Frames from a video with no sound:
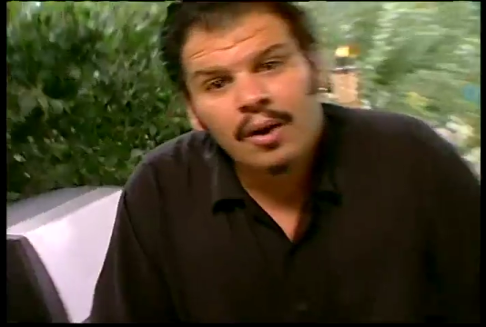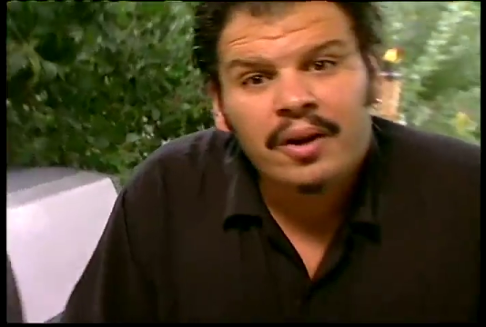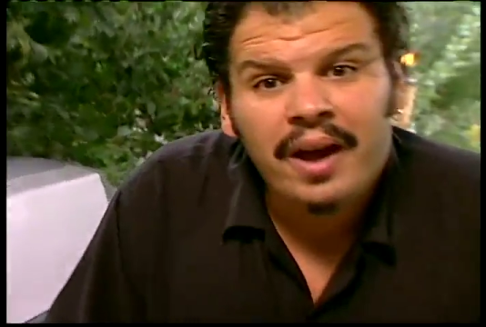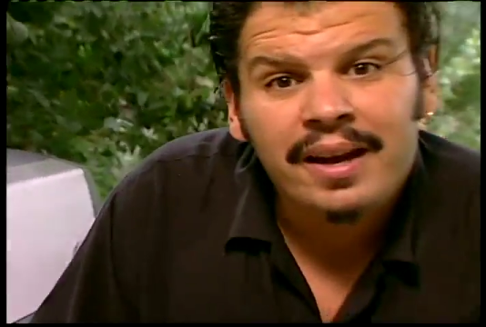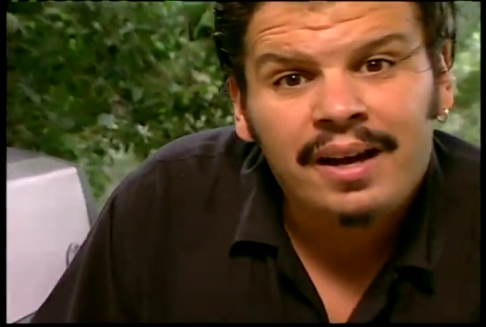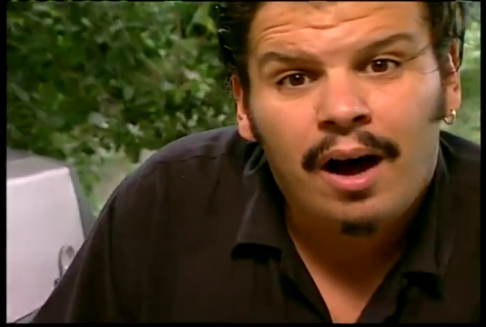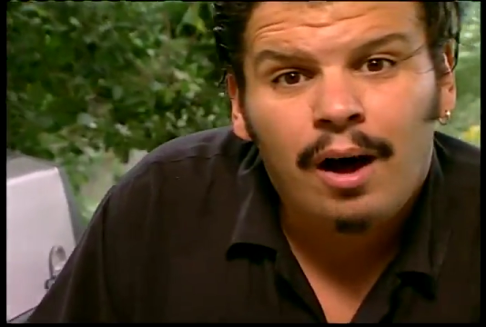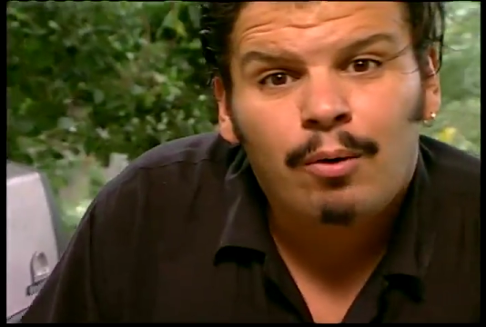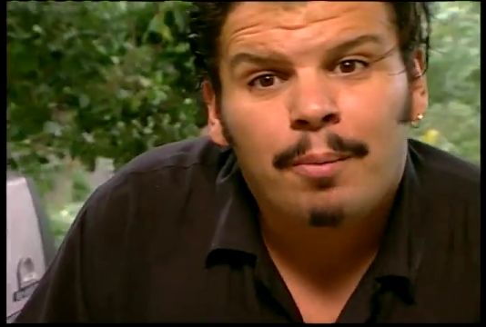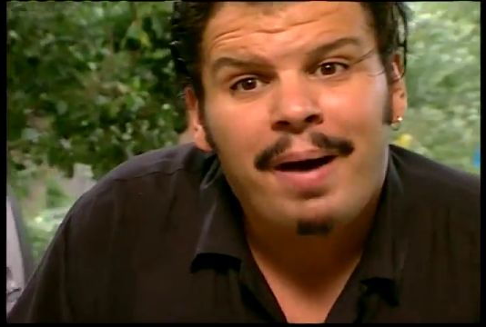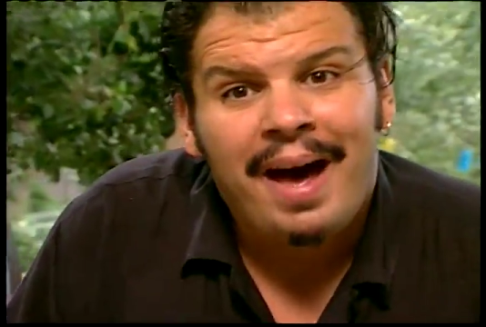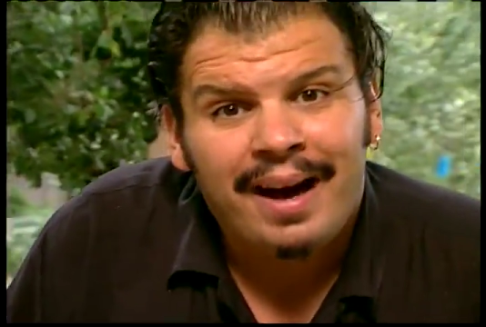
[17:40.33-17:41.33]
Okay, y'all, we're
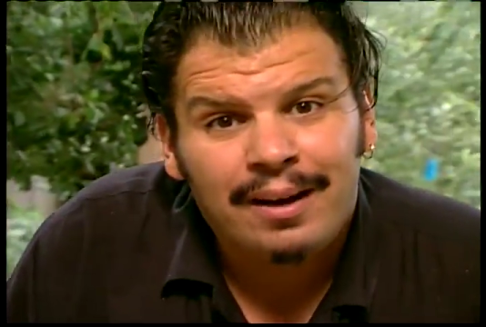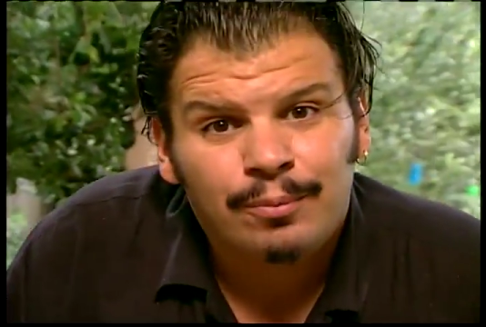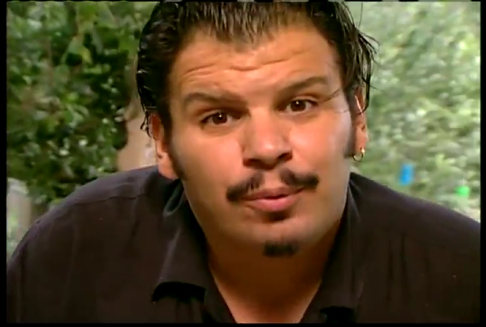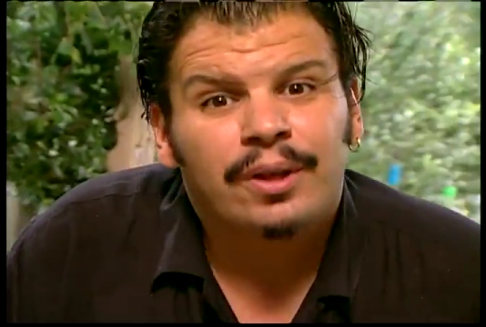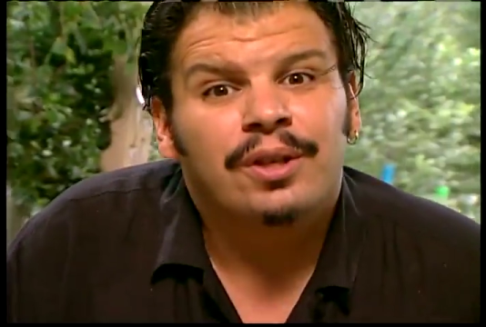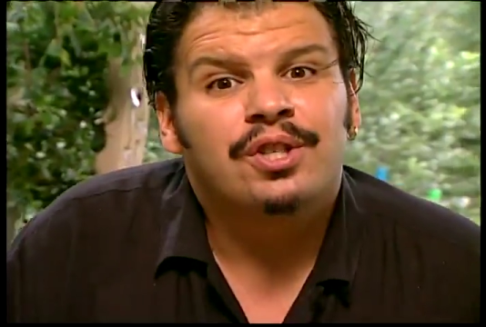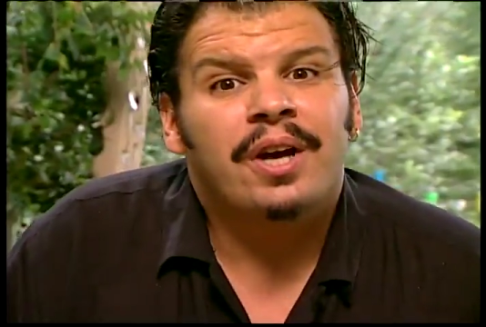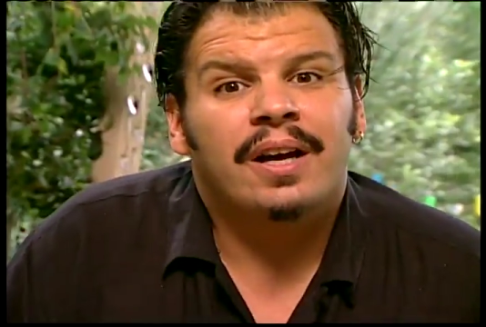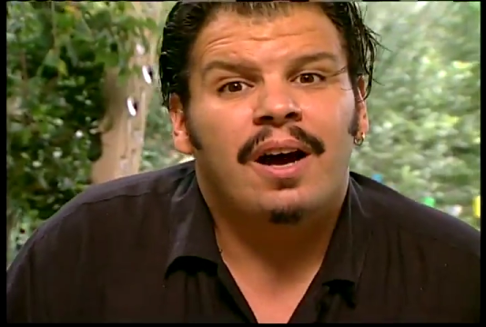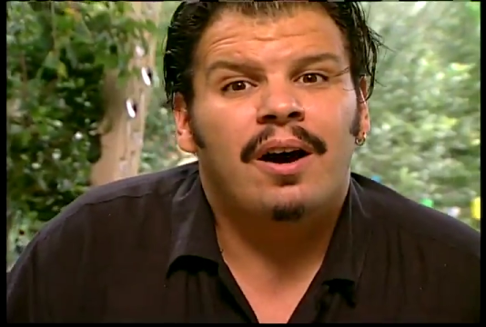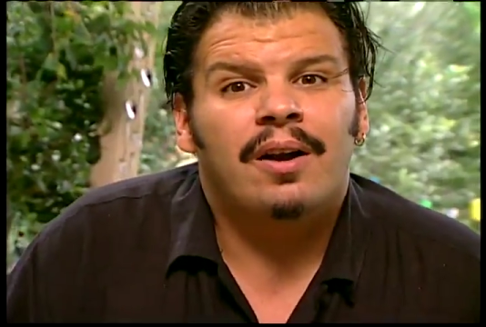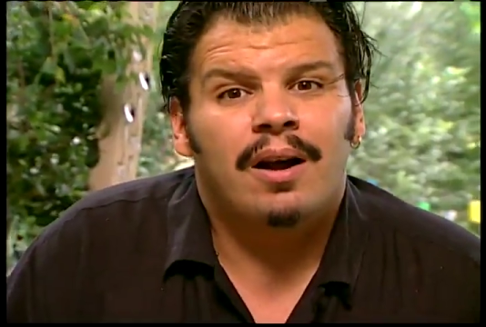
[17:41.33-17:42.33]
back. We're gonna check
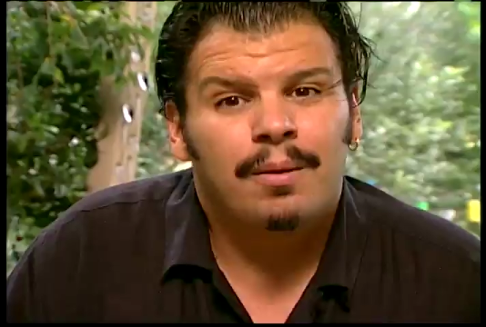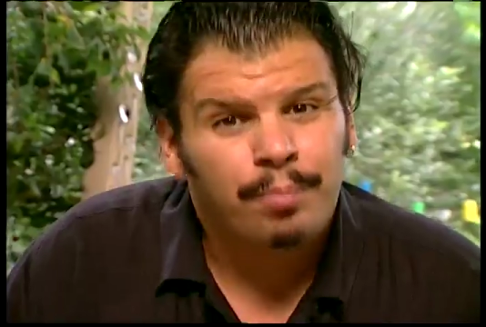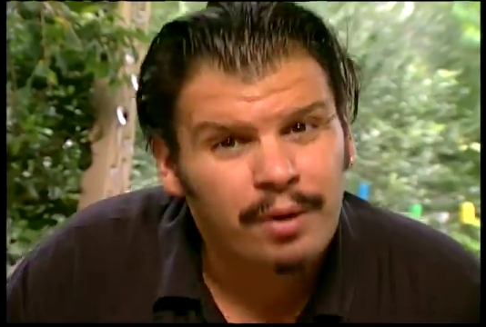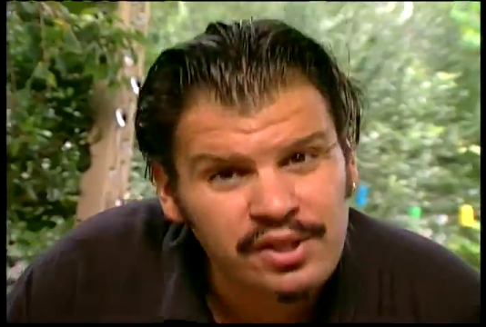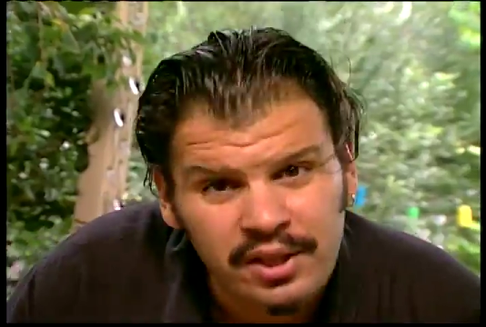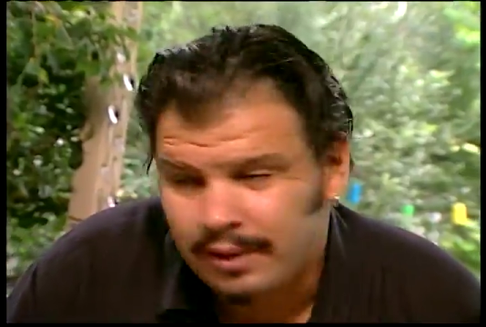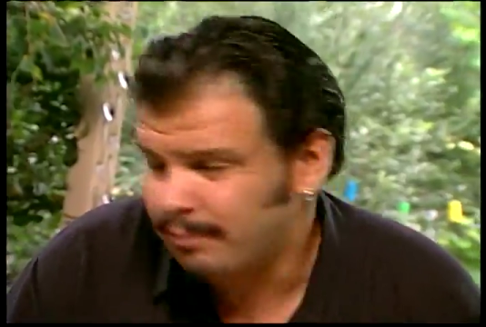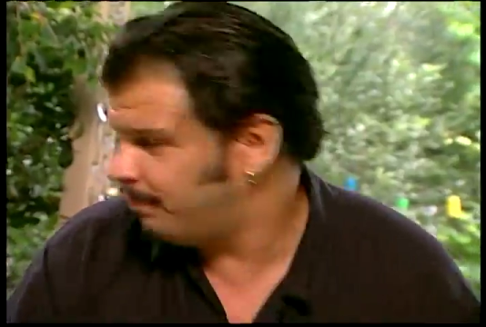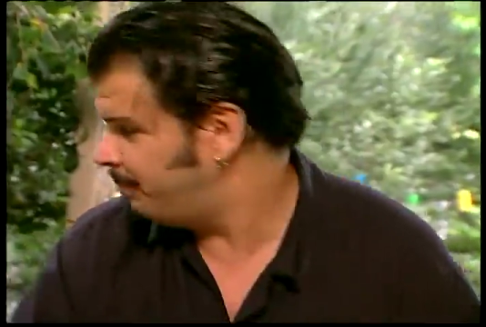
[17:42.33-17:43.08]
on our brisket.